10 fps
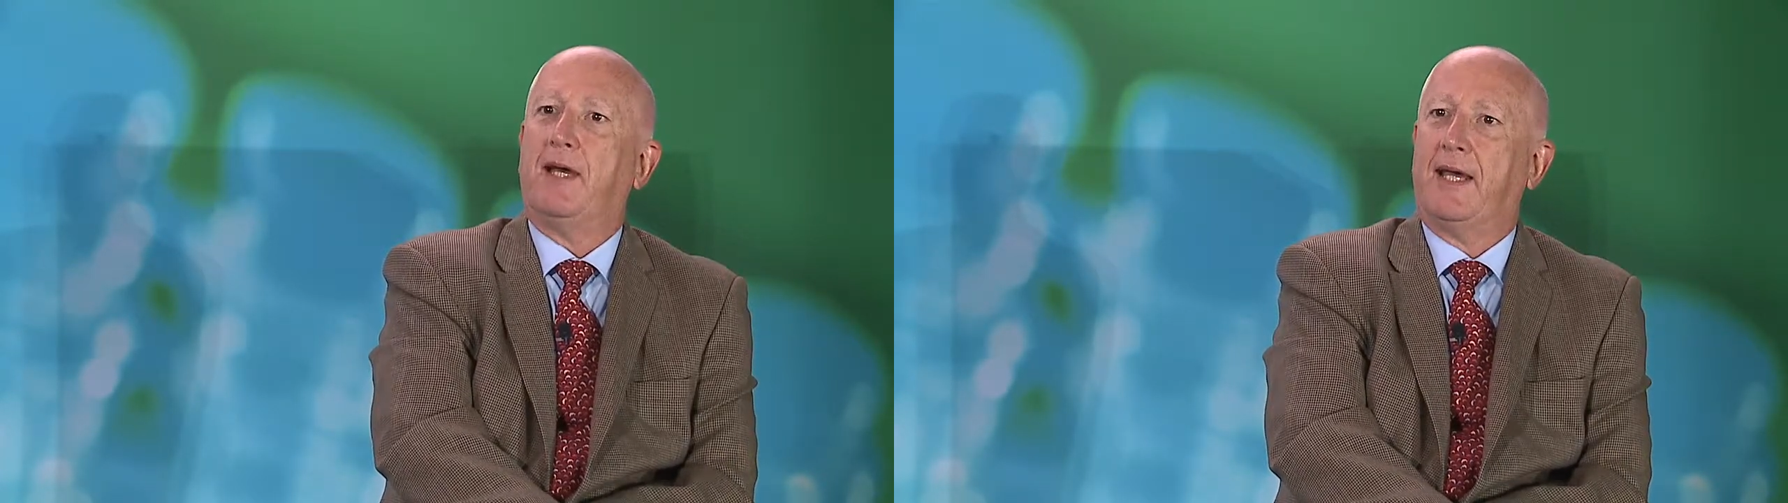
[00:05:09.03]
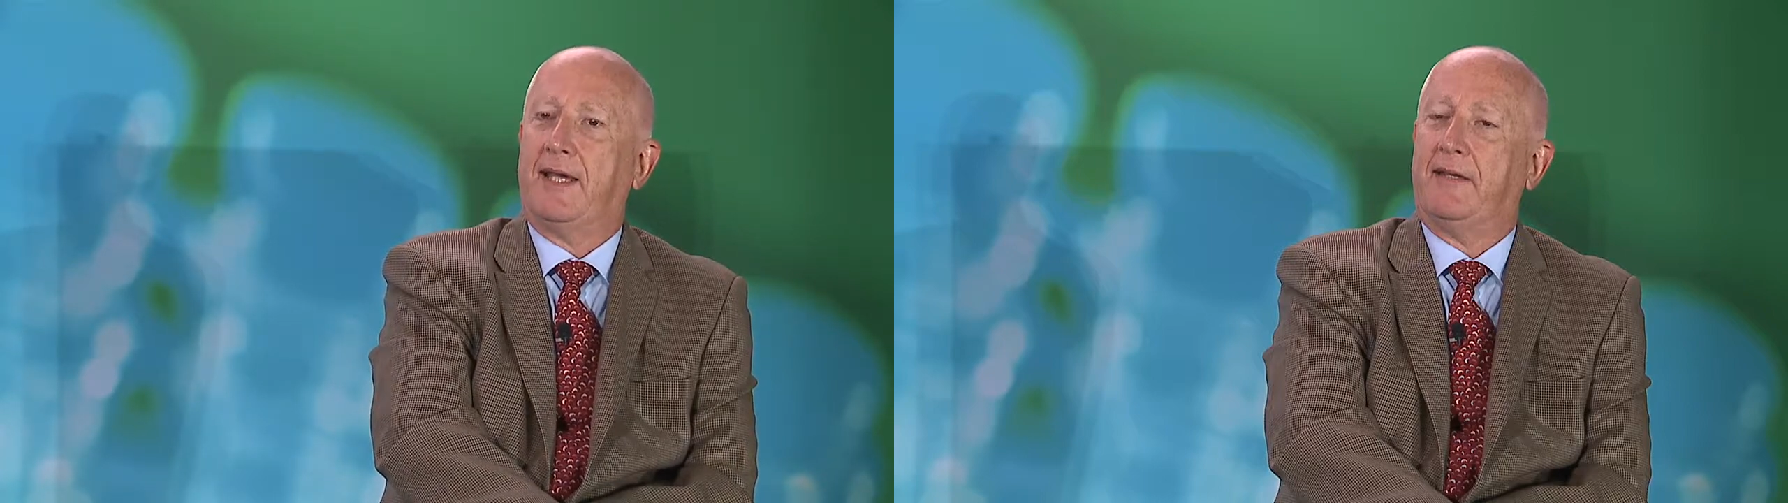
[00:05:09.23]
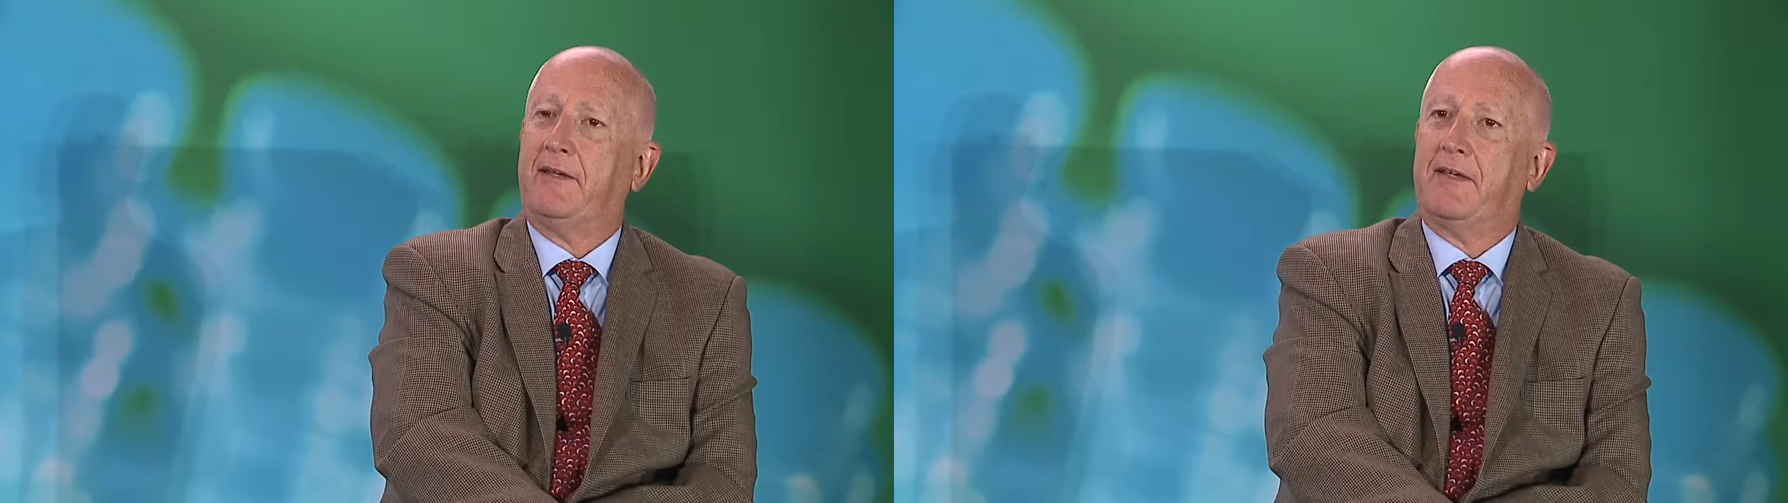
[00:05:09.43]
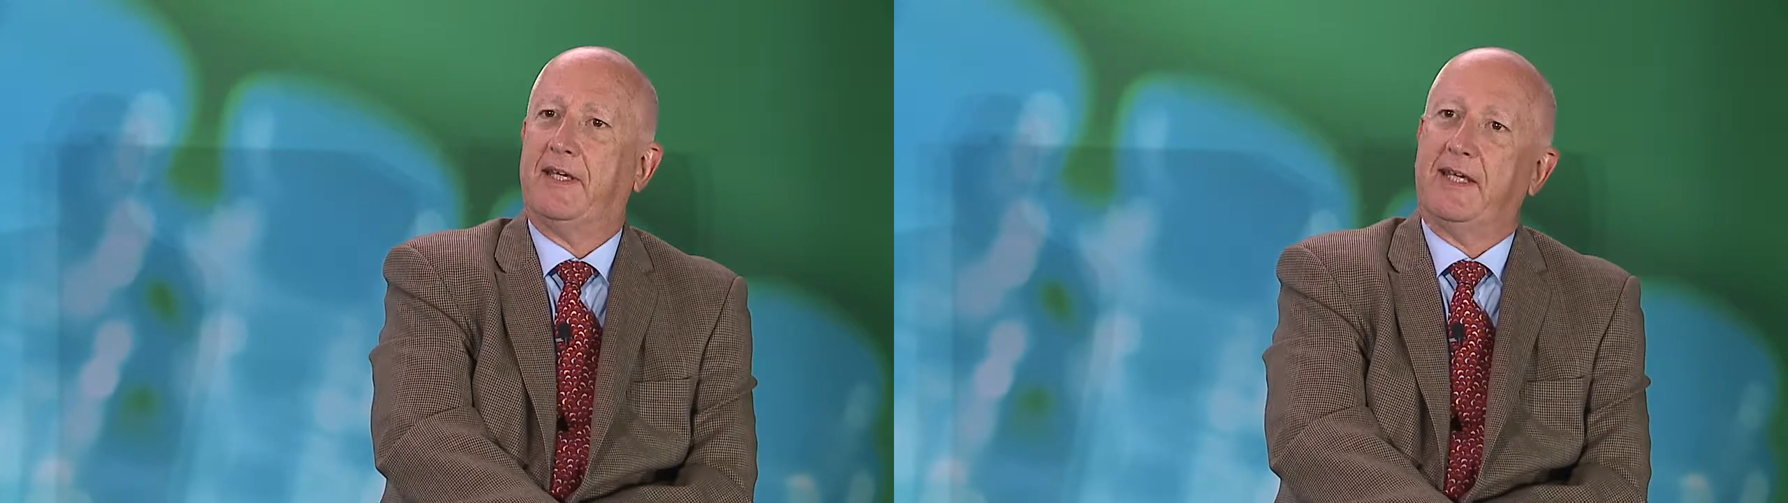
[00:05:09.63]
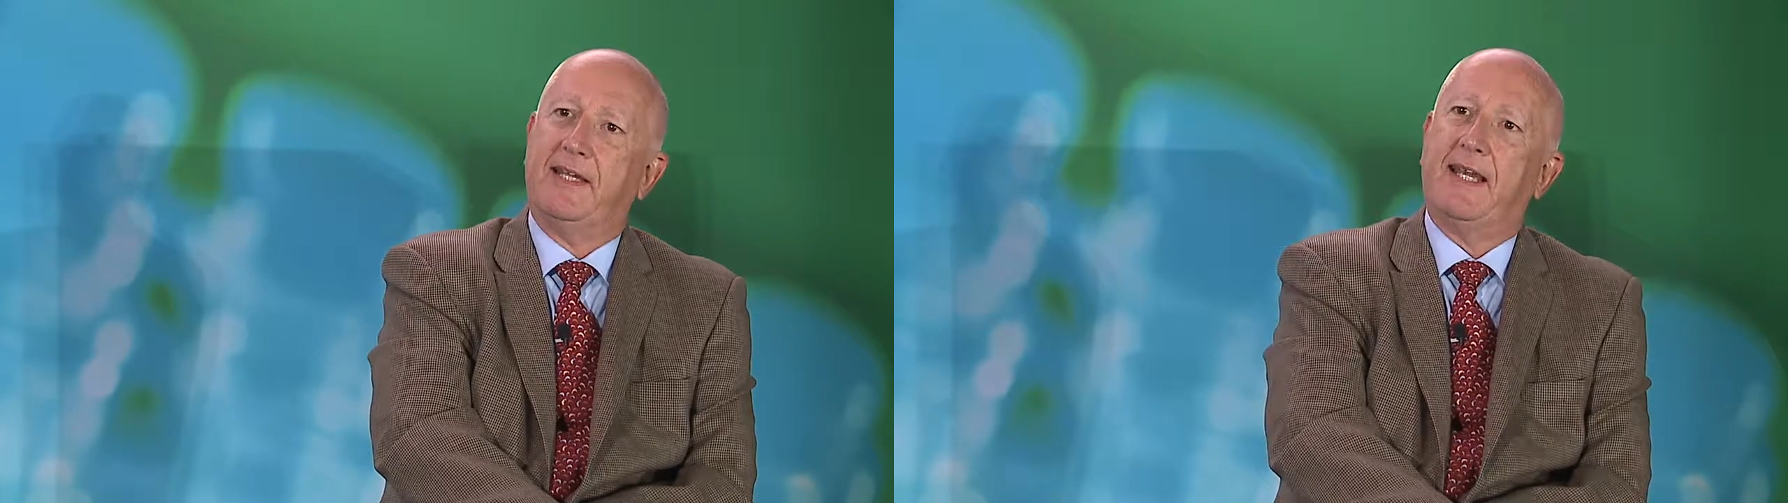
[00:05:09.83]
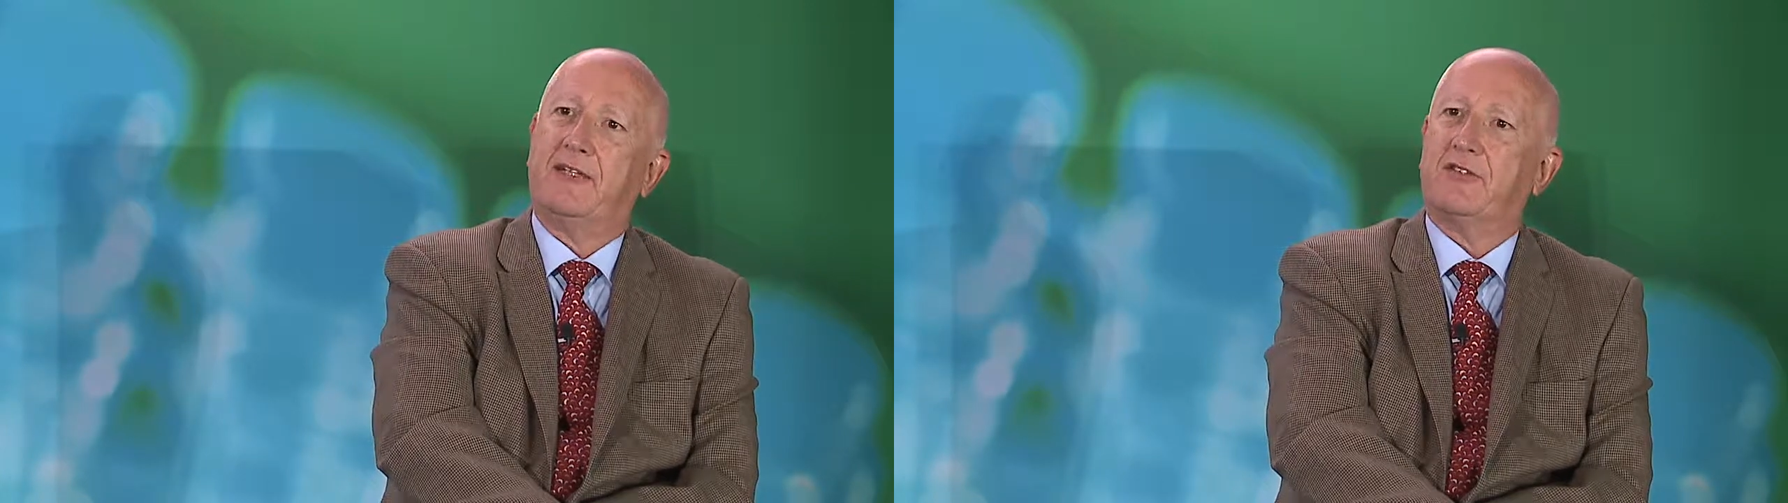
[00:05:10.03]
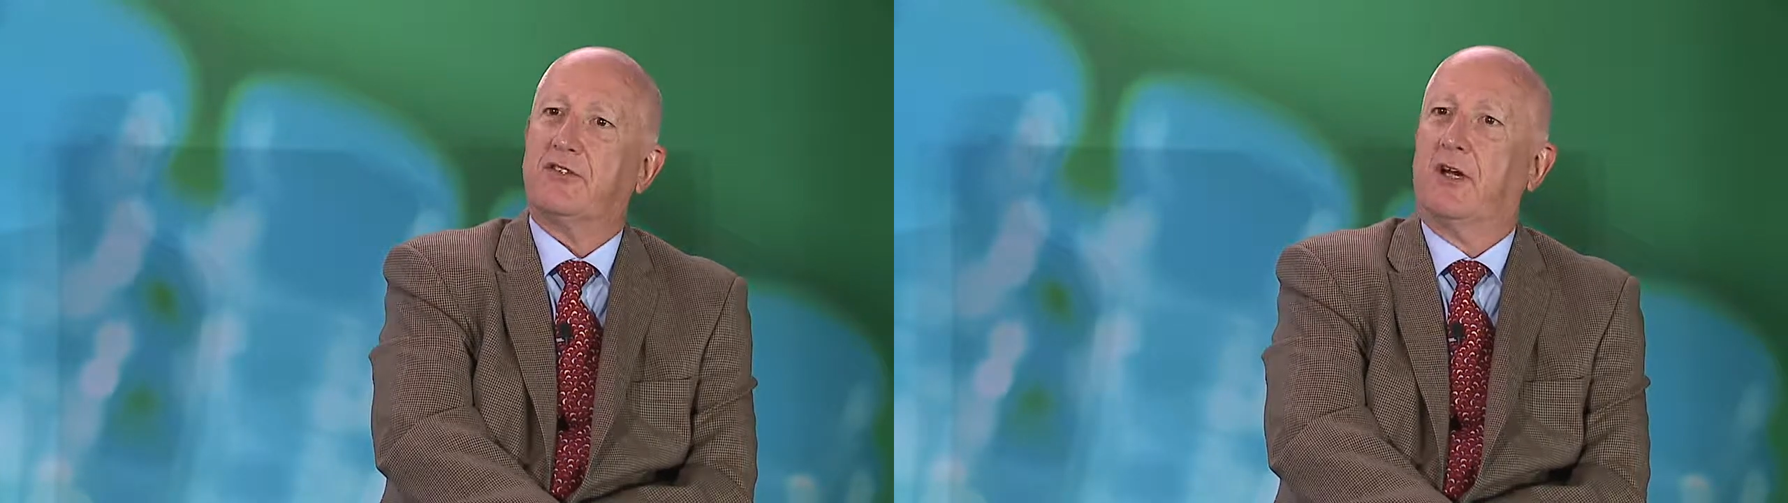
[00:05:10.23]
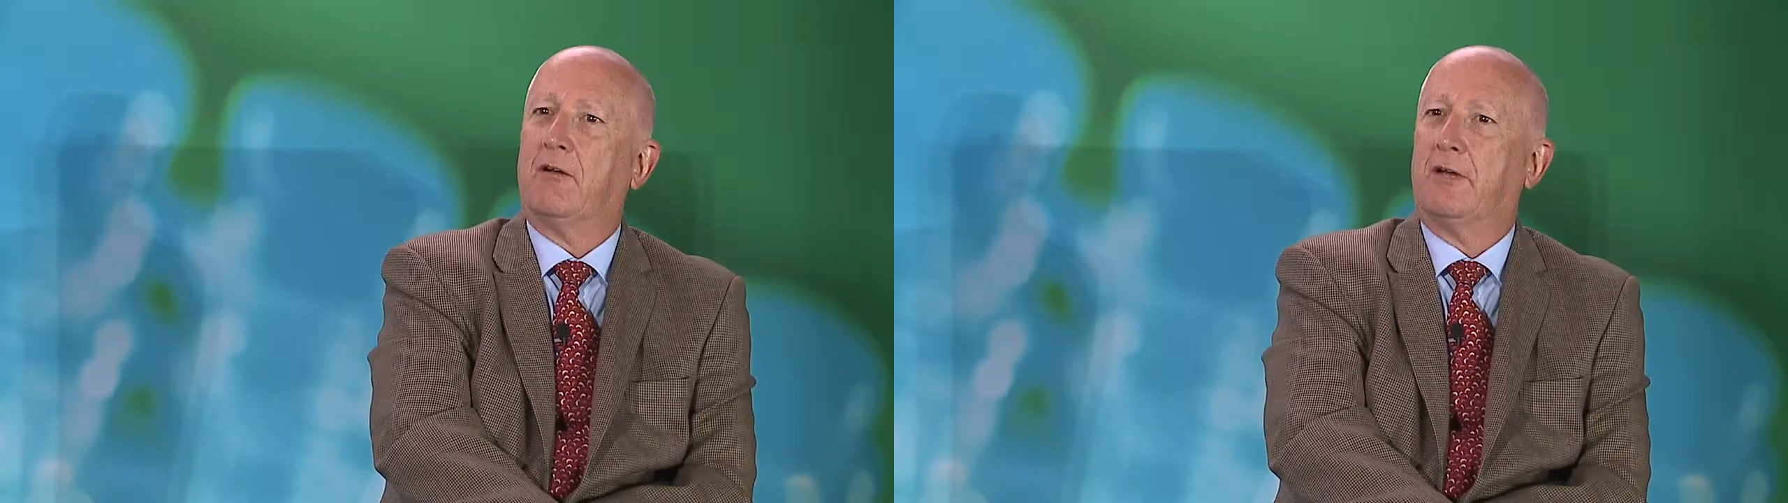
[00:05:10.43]
and in that
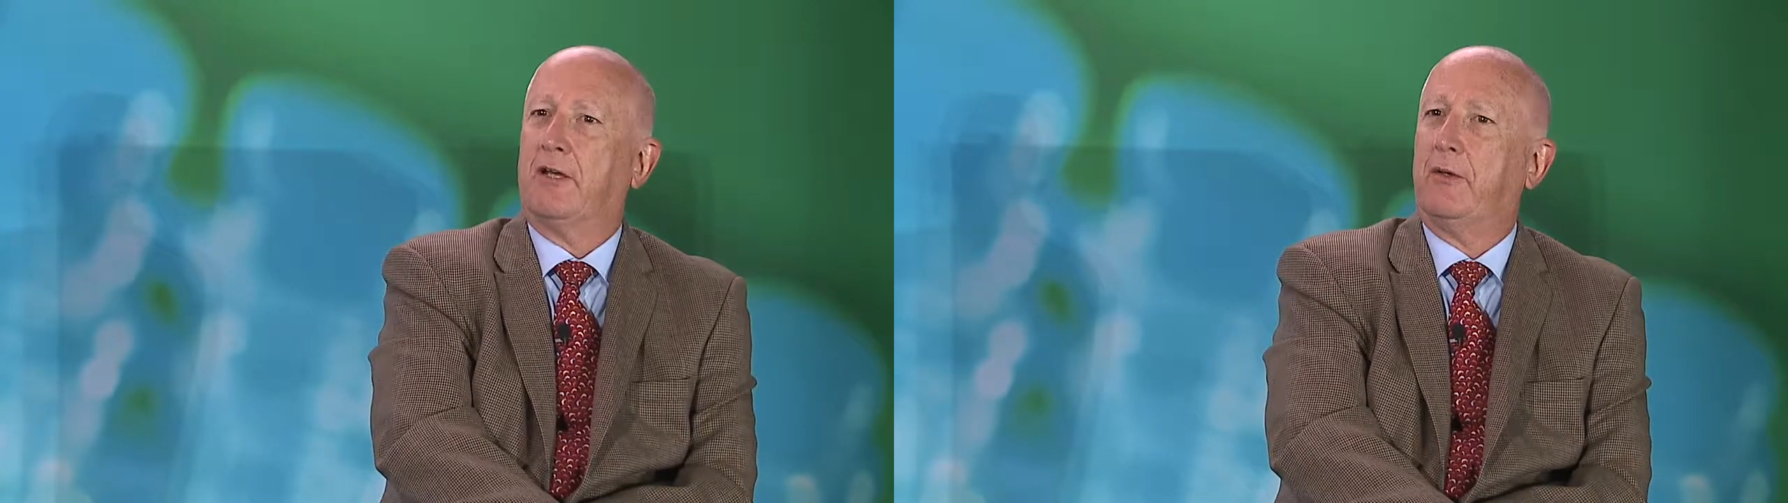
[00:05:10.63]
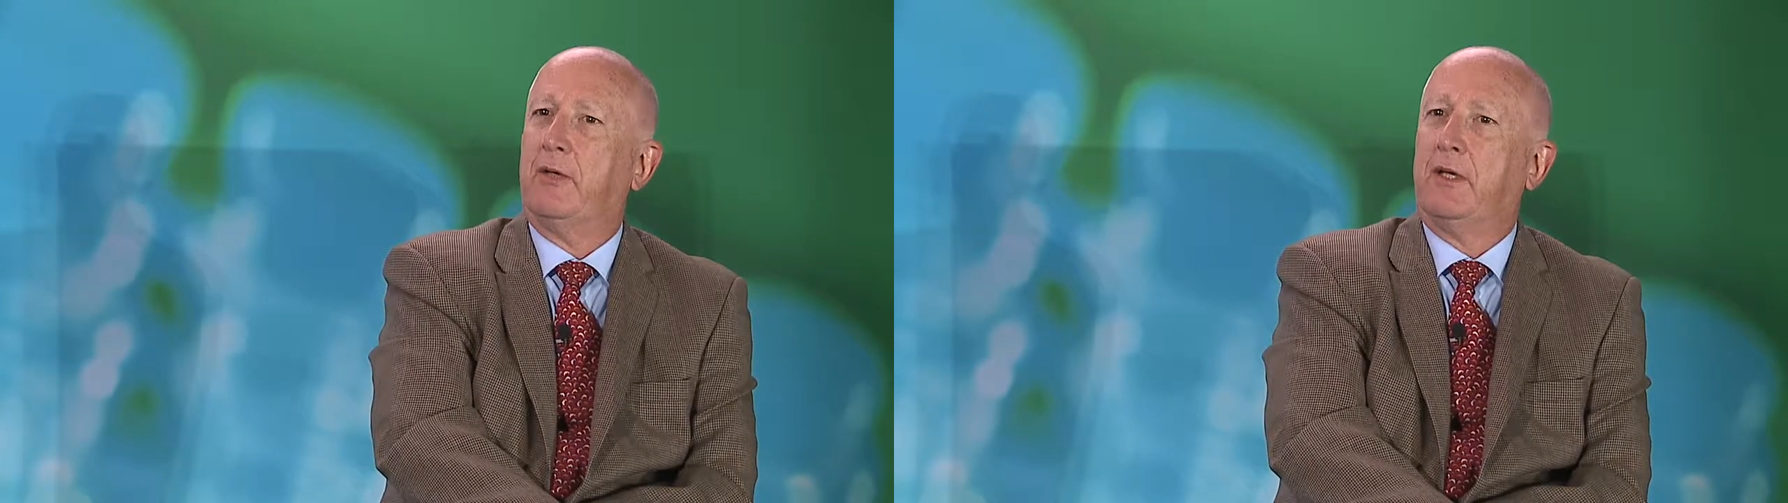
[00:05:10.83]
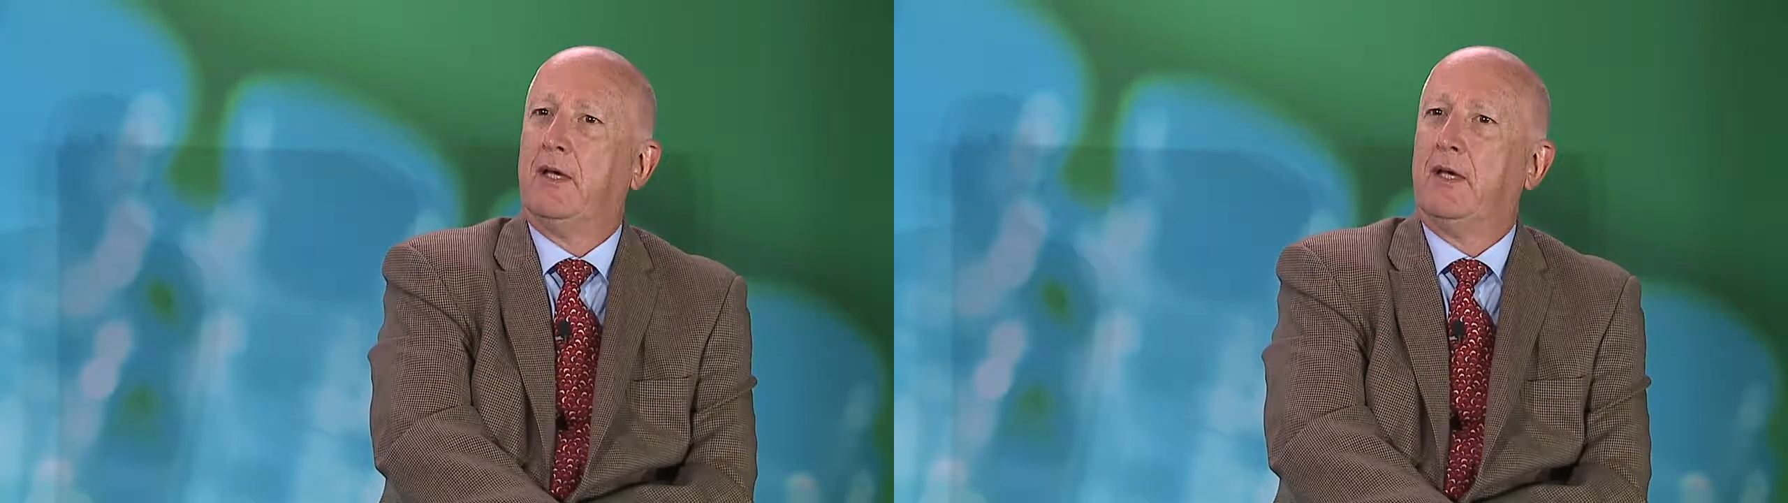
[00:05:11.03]
scenario,